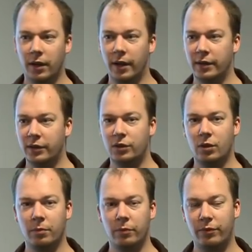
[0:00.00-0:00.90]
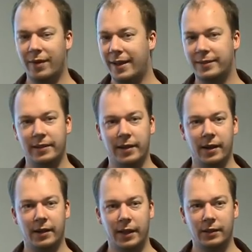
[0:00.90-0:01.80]
Uh, there's some flags in
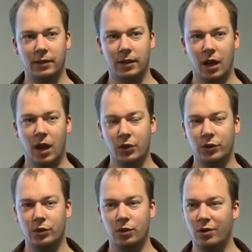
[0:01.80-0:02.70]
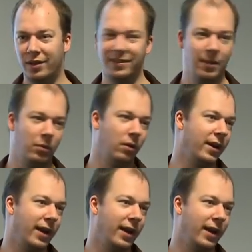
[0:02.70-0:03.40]
there that allows you to only sample